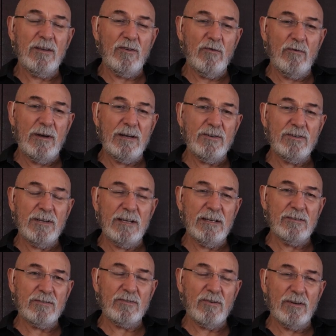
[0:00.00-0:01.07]
Your energy
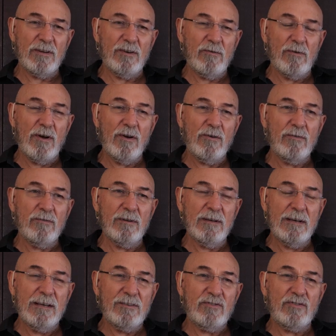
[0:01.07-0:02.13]
has got your own
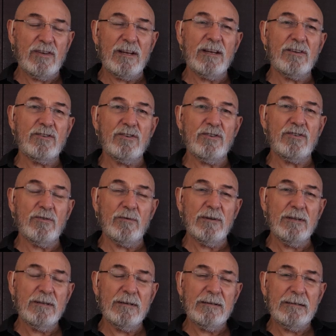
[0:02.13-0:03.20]
signature to it.